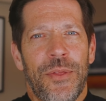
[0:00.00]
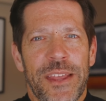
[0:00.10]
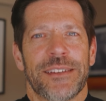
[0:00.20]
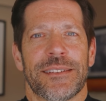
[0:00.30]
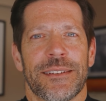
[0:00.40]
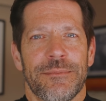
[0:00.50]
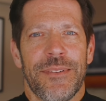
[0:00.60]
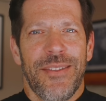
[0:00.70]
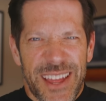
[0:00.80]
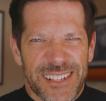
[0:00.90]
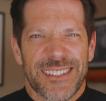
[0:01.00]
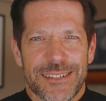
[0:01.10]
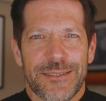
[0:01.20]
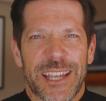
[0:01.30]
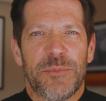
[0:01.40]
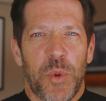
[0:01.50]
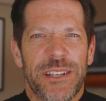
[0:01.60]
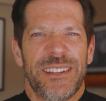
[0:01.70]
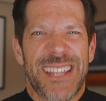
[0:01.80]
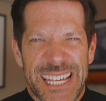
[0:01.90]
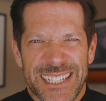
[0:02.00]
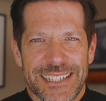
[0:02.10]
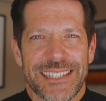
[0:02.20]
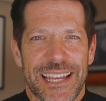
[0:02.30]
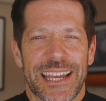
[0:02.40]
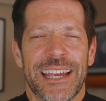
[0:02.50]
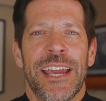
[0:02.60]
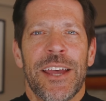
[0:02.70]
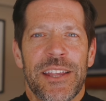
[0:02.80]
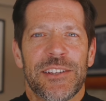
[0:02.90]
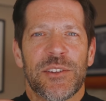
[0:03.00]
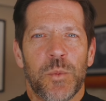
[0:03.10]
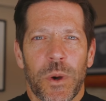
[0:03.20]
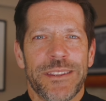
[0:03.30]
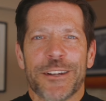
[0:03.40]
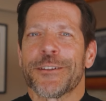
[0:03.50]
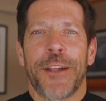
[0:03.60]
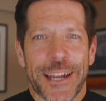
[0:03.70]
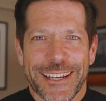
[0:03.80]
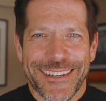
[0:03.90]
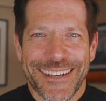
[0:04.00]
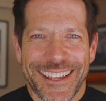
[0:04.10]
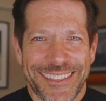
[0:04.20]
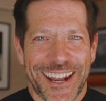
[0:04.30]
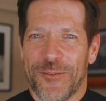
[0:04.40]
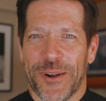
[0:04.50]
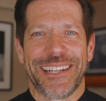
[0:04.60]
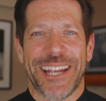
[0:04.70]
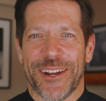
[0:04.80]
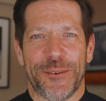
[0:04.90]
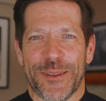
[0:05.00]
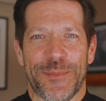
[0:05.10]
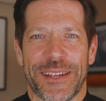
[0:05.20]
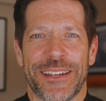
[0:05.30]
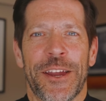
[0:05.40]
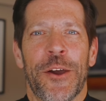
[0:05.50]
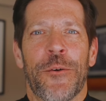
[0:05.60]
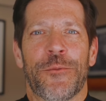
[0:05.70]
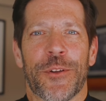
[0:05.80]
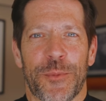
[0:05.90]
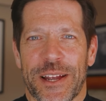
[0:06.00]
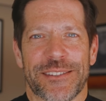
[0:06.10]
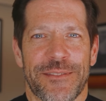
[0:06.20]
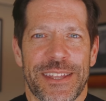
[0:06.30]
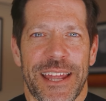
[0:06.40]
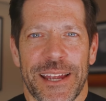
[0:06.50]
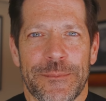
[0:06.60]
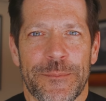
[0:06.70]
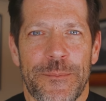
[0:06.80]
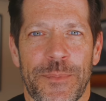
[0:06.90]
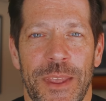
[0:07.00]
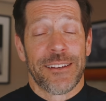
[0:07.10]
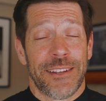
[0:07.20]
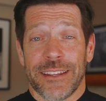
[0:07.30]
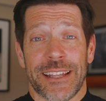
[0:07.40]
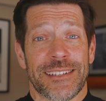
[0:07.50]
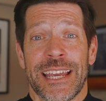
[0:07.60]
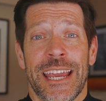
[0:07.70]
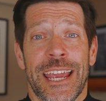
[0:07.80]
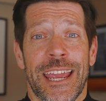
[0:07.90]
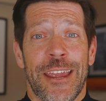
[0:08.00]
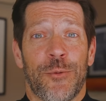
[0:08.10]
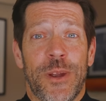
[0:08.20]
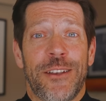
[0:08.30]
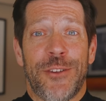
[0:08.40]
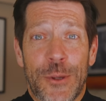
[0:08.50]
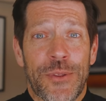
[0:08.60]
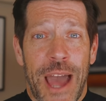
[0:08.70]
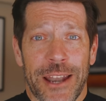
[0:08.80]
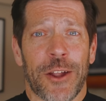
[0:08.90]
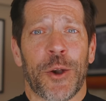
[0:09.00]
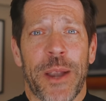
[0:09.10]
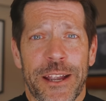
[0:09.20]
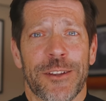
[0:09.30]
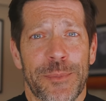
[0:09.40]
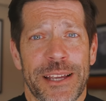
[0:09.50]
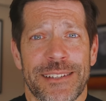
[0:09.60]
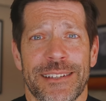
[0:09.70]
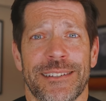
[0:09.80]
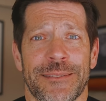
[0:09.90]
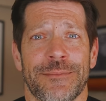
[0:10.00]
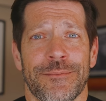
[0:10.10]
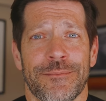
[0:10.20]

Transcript: this, this, I can point to this and say, this is one little nugget that I want to carry with me for the rest of the day. I tell you this, if we do that on a regular basis,